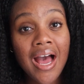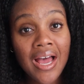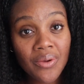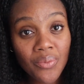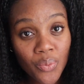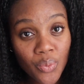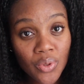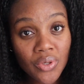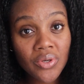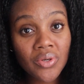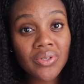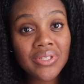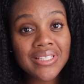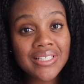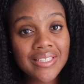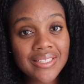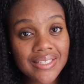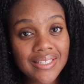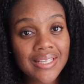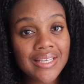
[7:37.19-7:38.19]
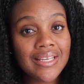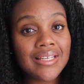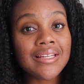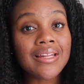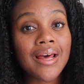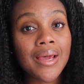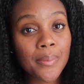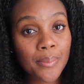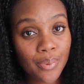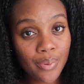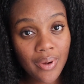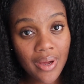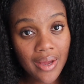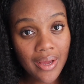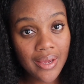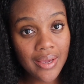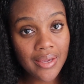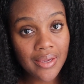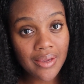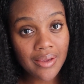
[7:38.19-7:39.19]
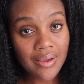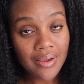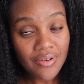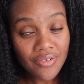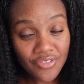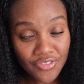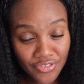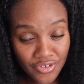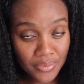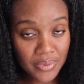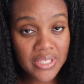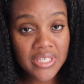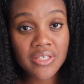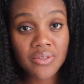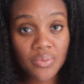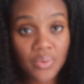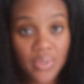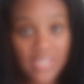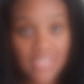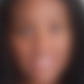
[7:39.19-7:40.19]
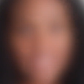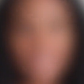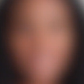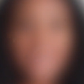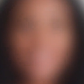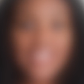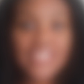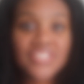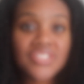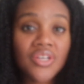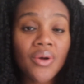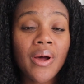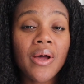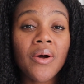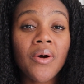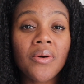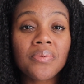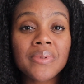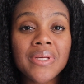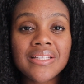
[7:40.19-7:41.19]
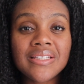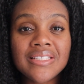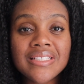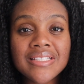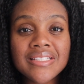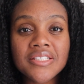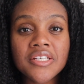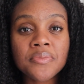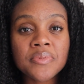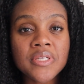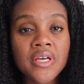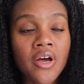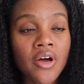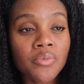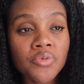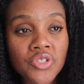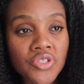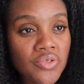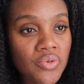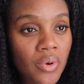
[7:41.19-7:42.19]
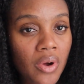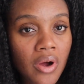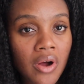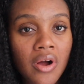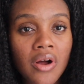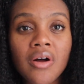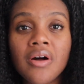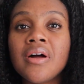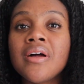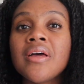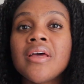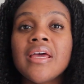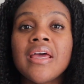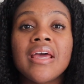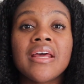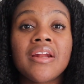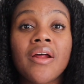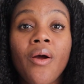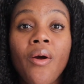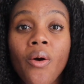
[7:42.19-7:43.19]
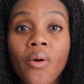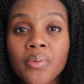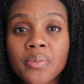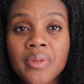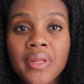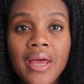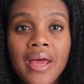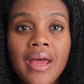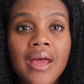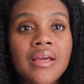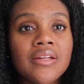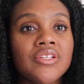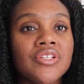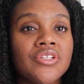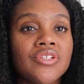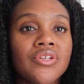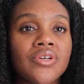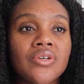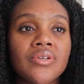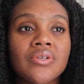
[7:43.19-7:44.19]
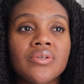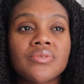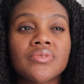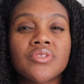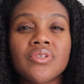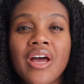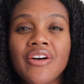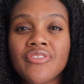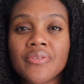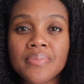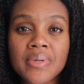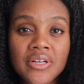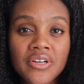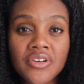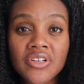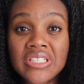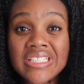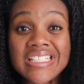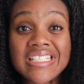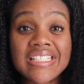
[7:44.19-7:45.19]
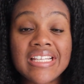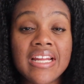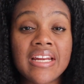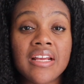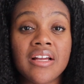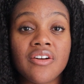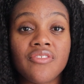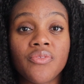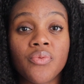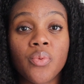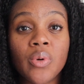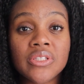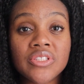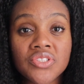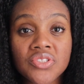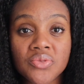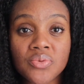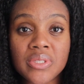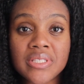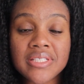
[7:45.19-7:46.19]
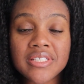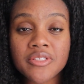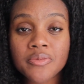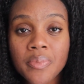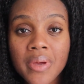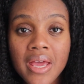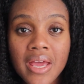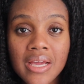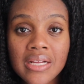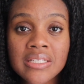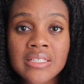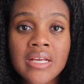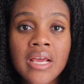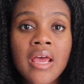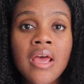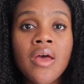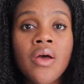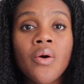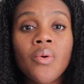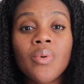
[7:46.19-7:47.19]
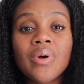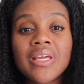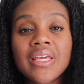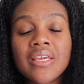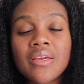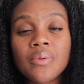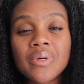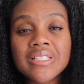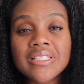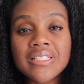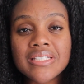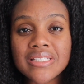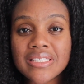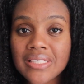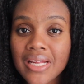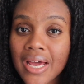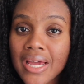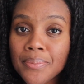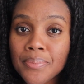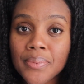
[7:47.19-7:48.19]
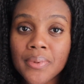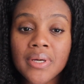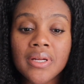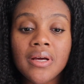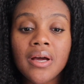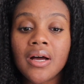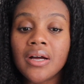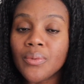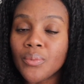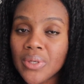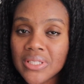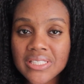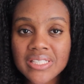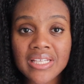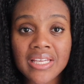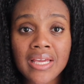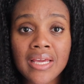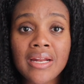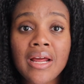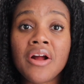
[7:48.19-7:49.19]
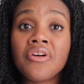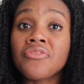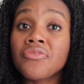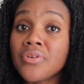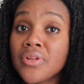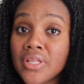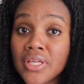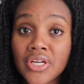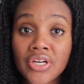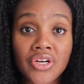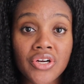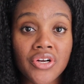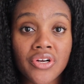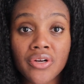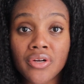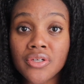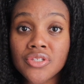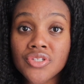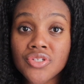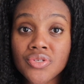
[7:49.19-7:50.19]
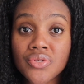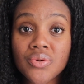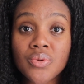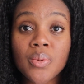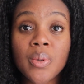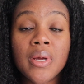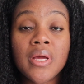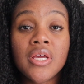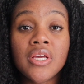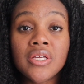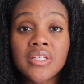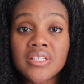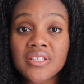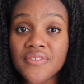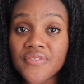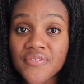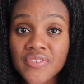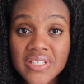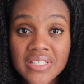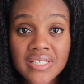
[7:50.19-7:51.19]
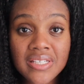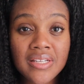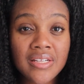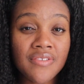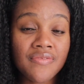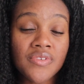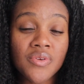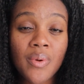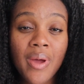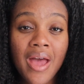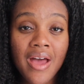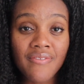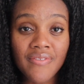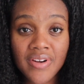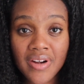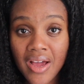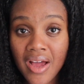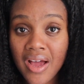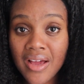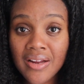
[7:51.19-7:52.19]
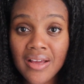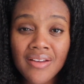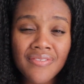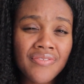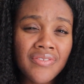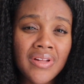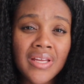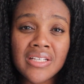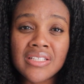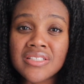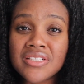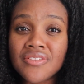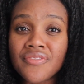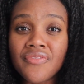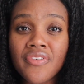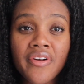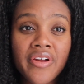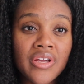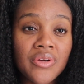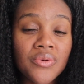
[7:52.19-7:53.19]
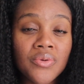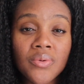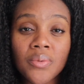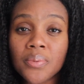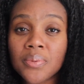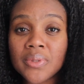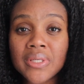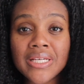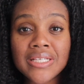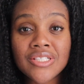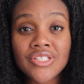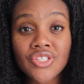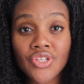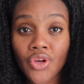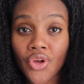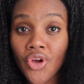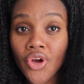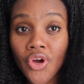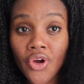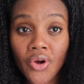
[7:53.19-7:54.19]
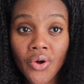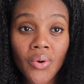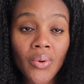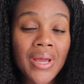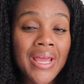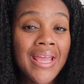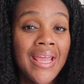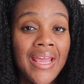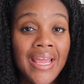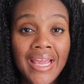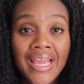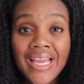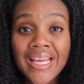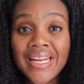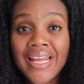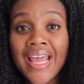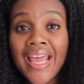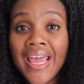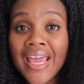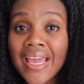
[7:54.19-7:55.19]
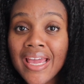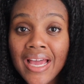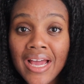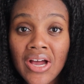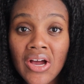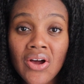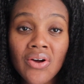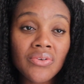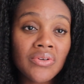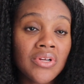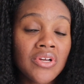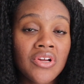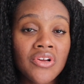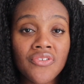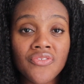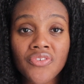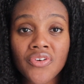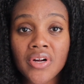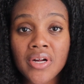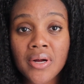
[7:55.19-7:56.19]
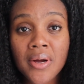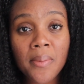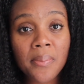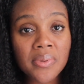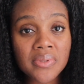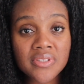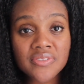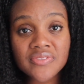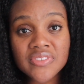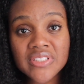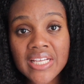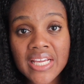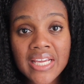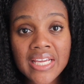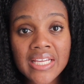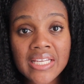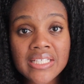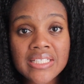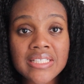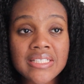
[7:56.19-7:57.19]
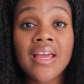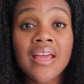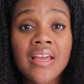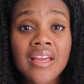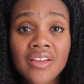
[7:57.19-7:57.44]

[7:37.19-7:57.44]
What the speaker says: I will eat key lime pie from Key West. So I hope that these tips helped you all, and I hope that, you know, you have a better understanding of what to expect, what Key West is like. But once again, I really encourage you to visit if you have not. I feel like it's a very cool place to go and hang out for a couple of days.